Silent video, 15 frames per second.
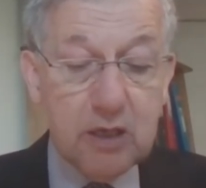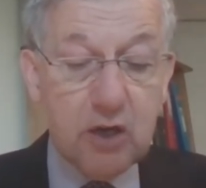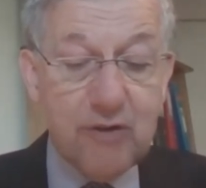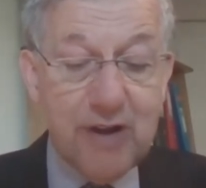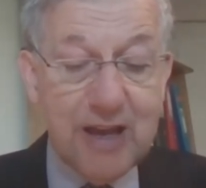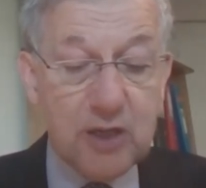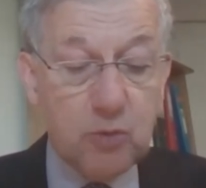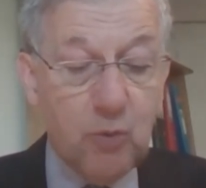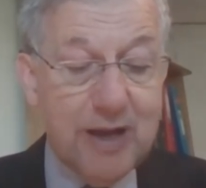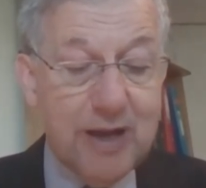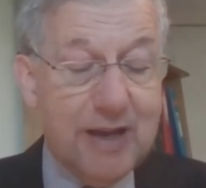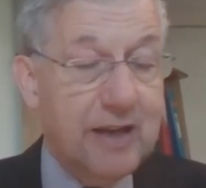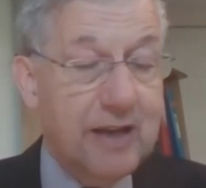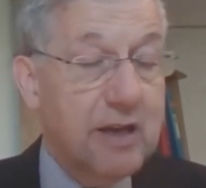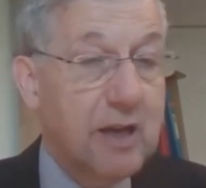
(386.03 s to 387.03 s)
correct
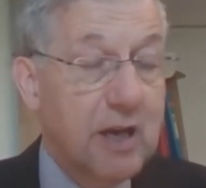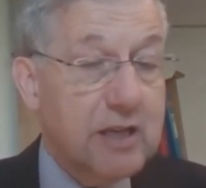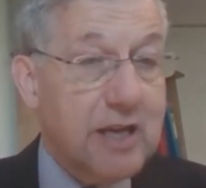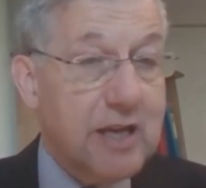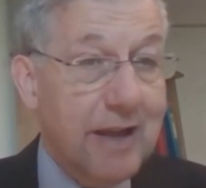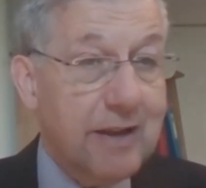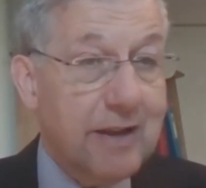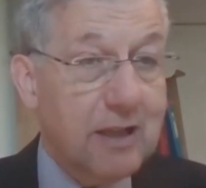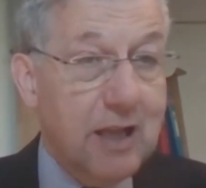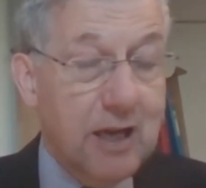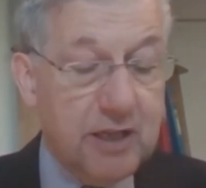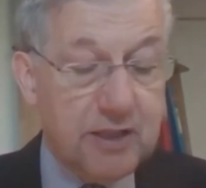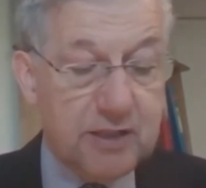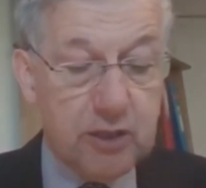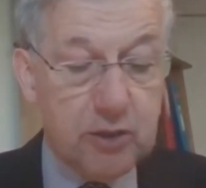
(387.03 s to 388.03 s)
way to
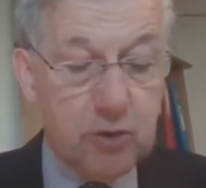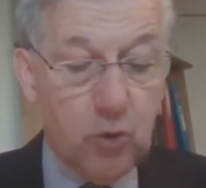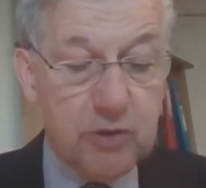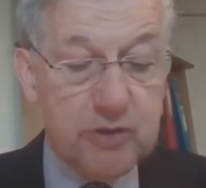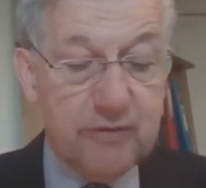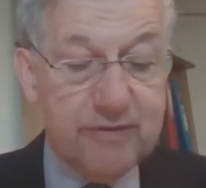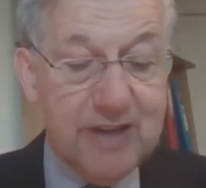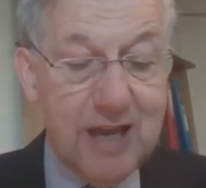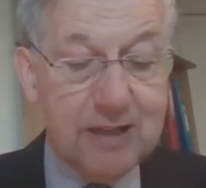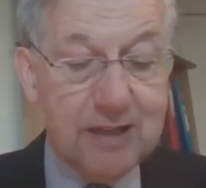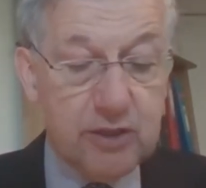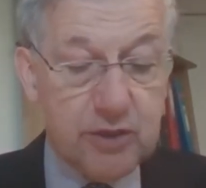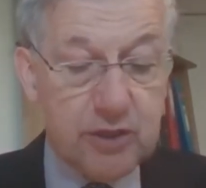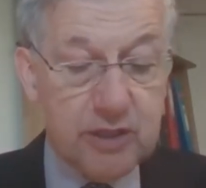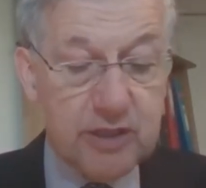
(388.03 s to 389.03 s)
analyze the tort of
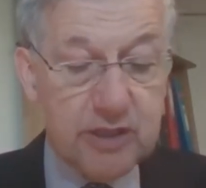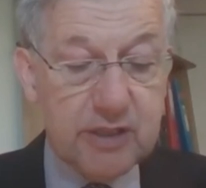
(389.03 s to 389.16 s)
negligence,